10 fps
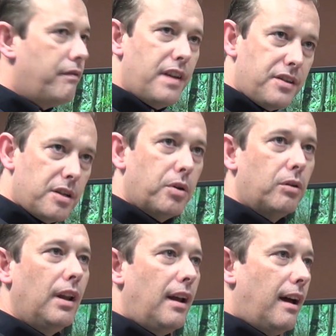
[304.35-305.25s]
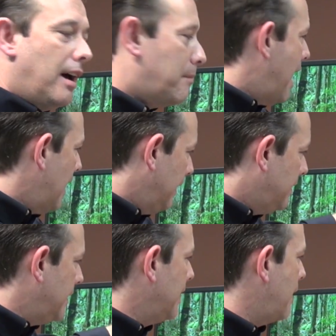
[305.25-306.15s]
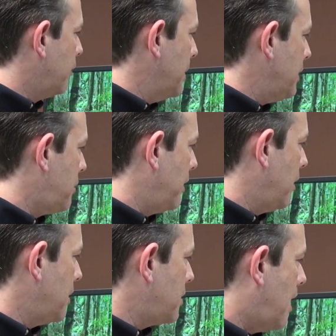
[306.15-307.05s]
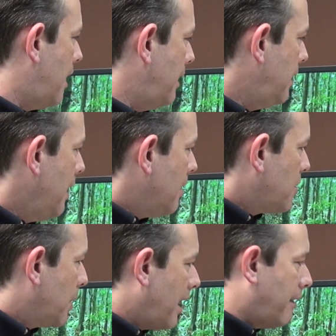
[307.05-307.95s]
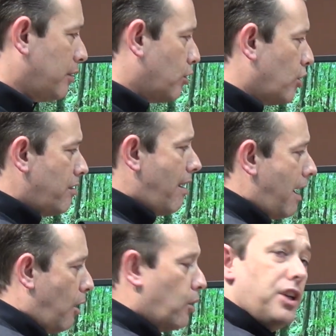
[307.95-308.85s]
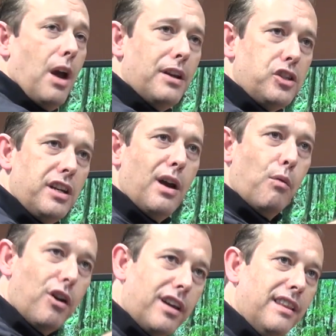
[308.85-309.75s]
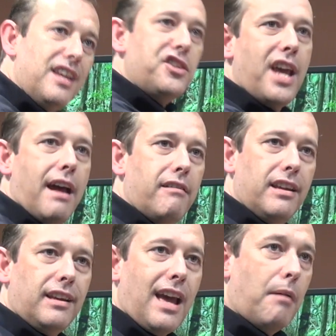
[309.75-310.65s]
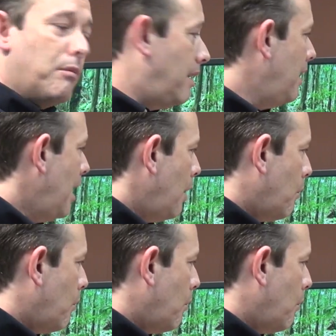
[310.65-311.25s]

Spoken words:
visible LED level metering on the side. So we're going to have our audio engineer work in this area of the camera.